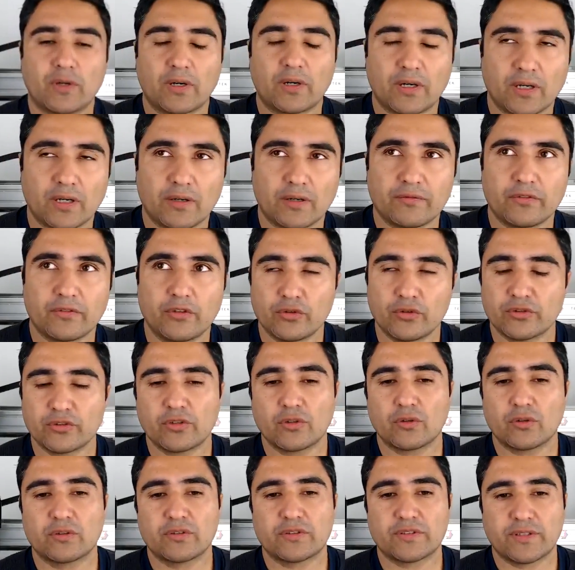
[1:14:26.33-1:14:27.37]
I haven't used it
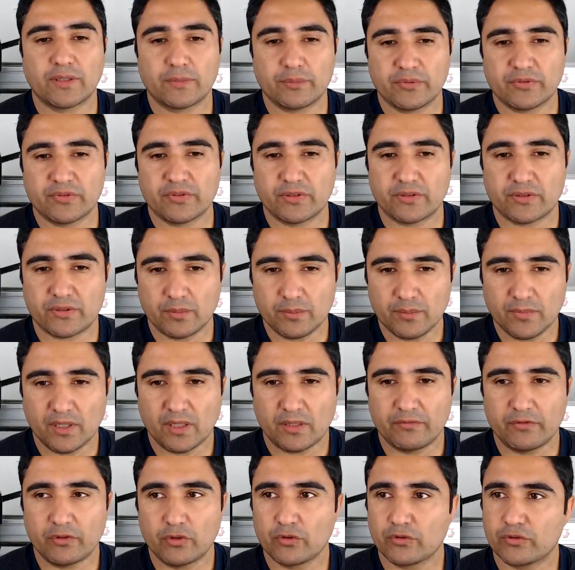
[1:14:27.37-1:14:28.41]
on a stepper system.
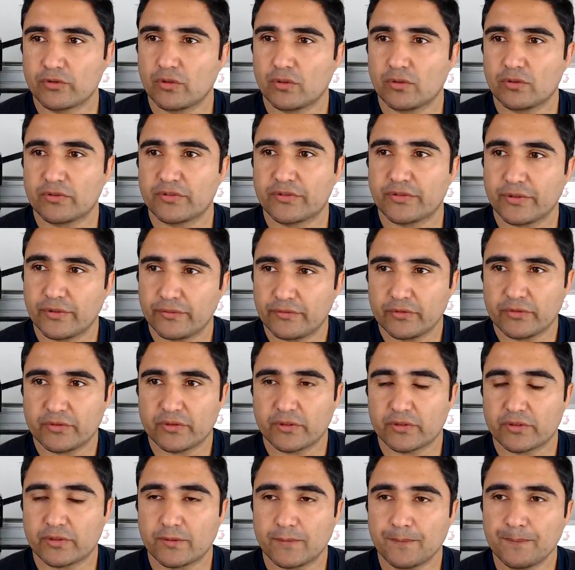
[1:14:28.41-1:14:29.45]
I've used it on a servo
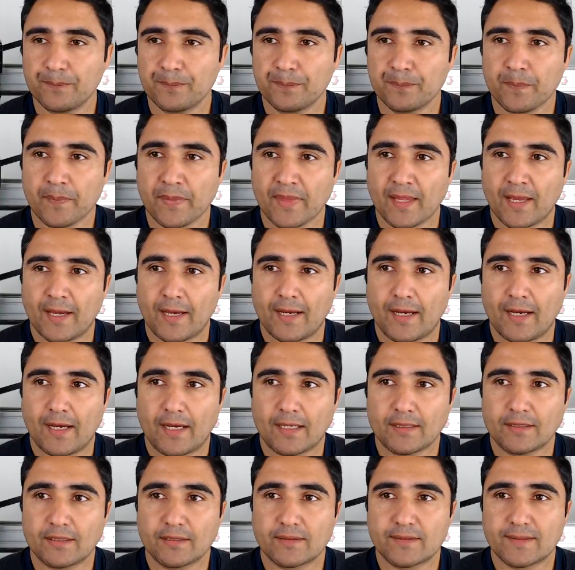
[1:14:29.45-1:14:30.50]
system.
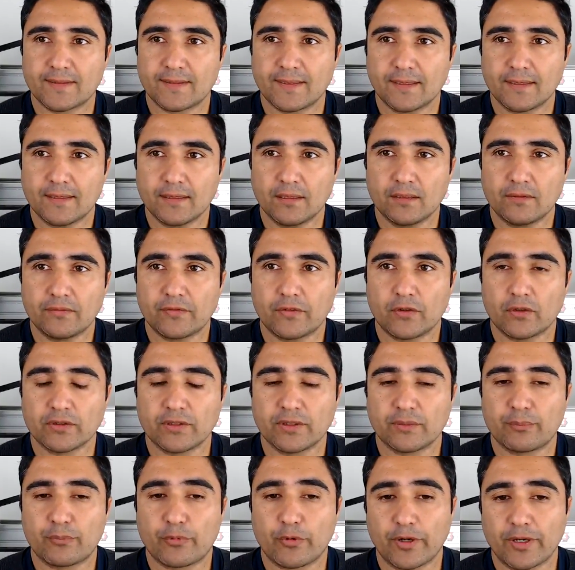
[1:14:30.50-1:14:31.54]
The signal for the
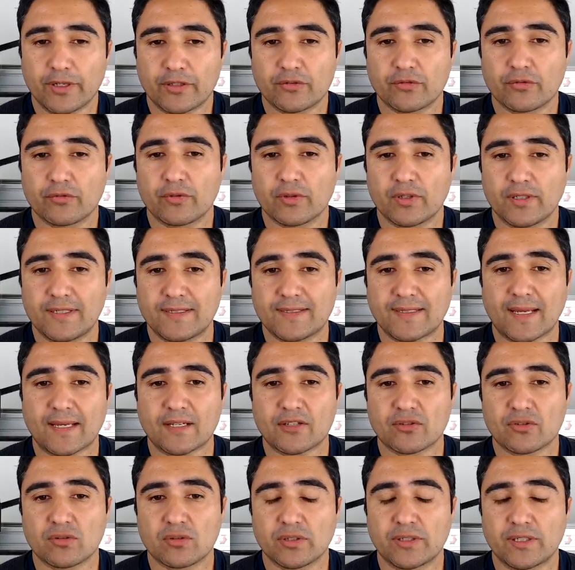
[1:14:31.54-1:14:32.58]
brake to release
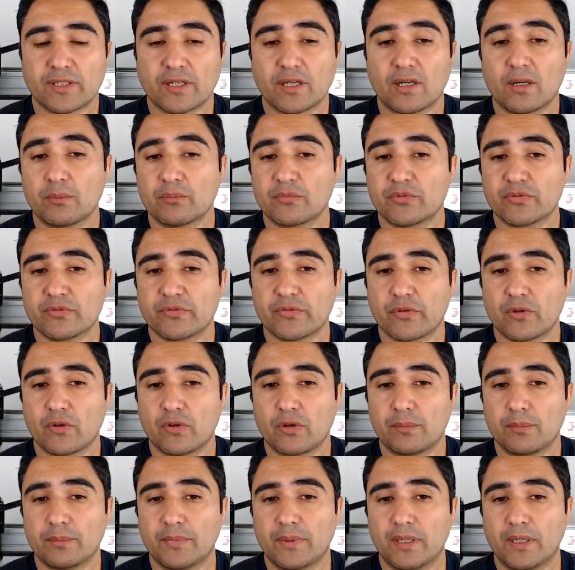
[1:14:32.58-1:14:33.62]
actually comes
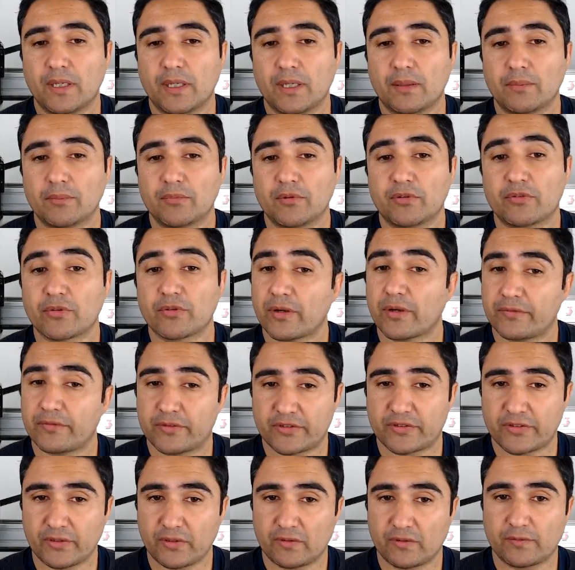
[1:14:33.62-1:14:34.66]
from the drive
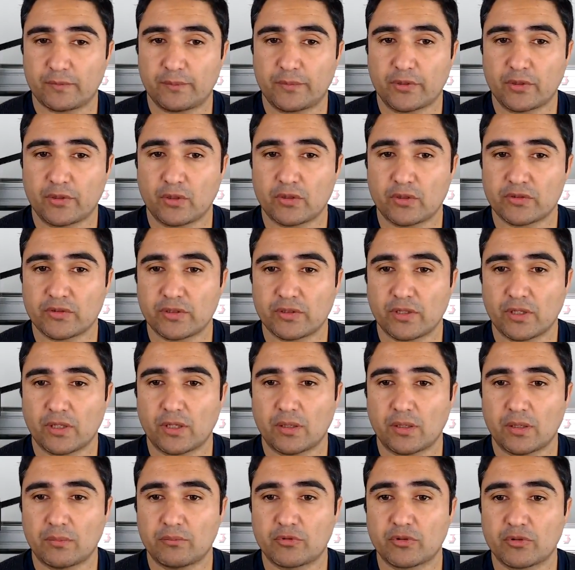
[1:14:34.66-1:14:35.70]
itself, because
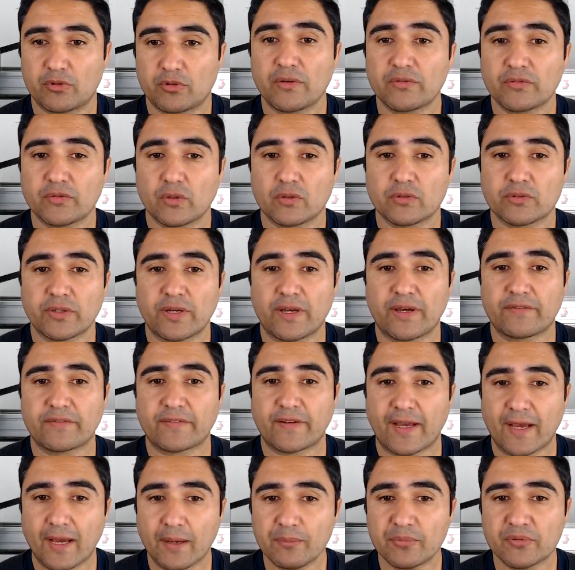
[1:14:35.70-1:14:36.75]
the drives also
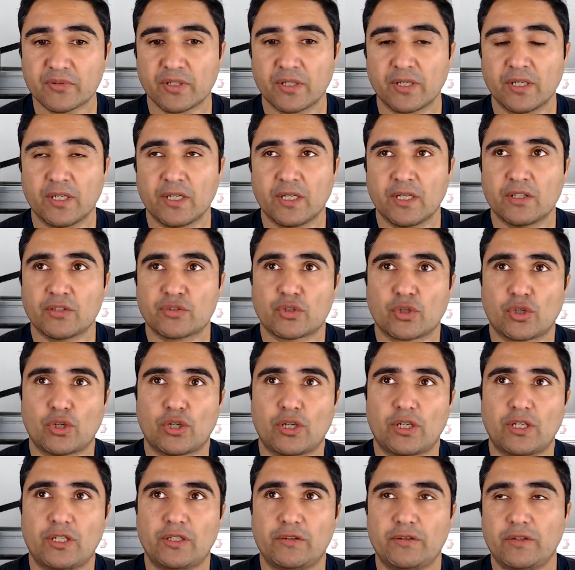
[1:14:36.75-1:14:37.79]
have caps.
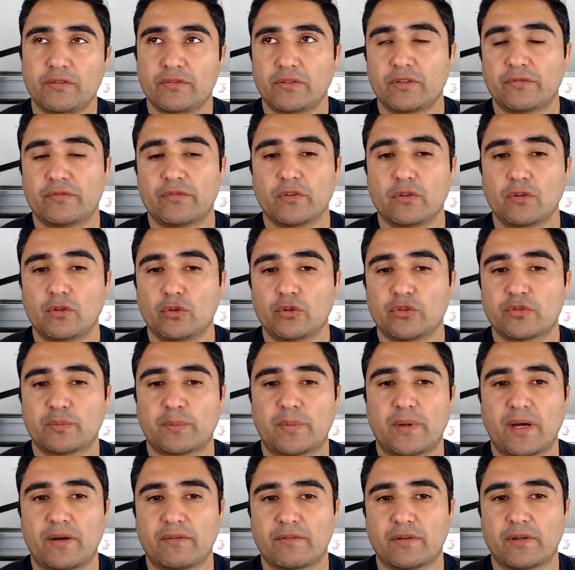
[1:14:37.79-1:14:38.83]
So even if you lose
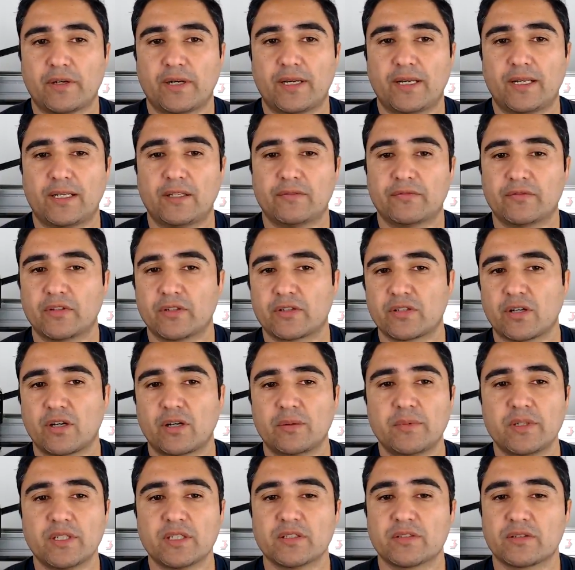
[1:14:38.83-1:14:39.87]
power and if the
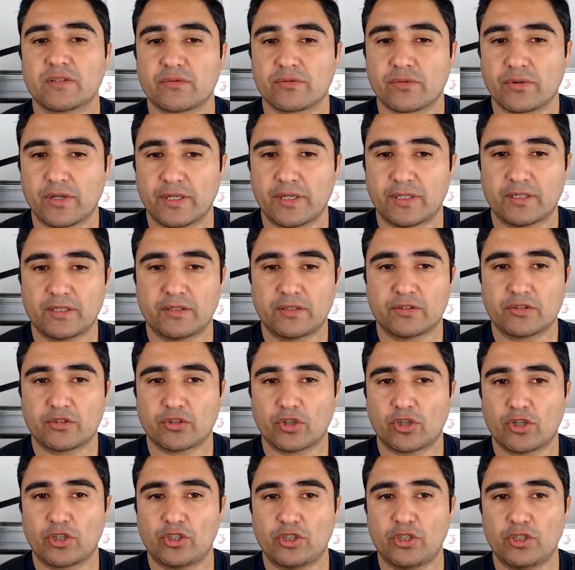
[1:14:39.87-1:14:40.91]
timing isn't right,
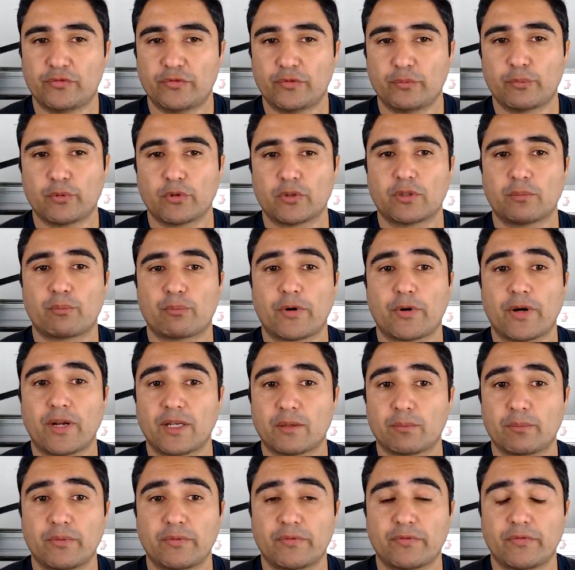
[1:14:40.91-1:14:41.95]
so if you put the
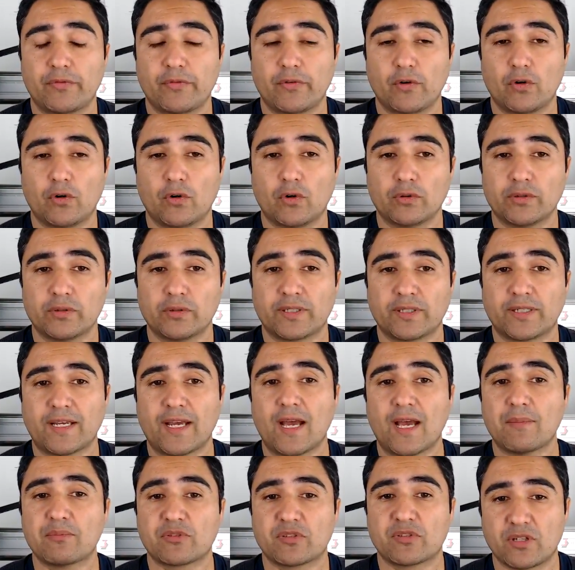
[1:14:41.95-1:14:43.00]
brake before the
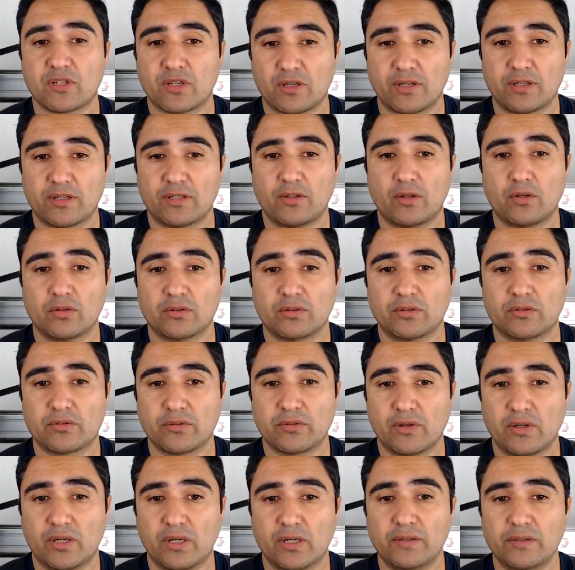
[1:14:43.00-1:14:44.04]
caps died on the
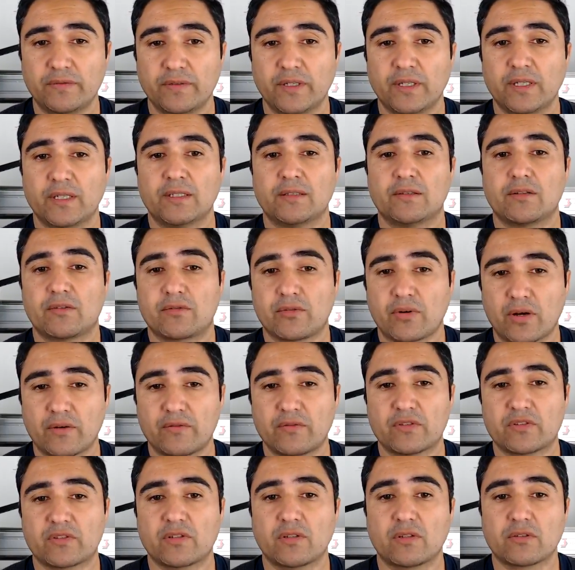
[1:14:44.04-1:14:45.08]
drive
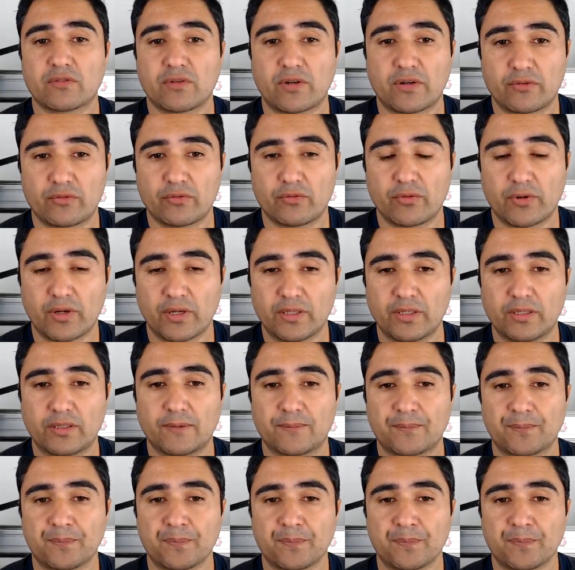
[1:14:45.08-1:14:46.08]
is still trying to run it.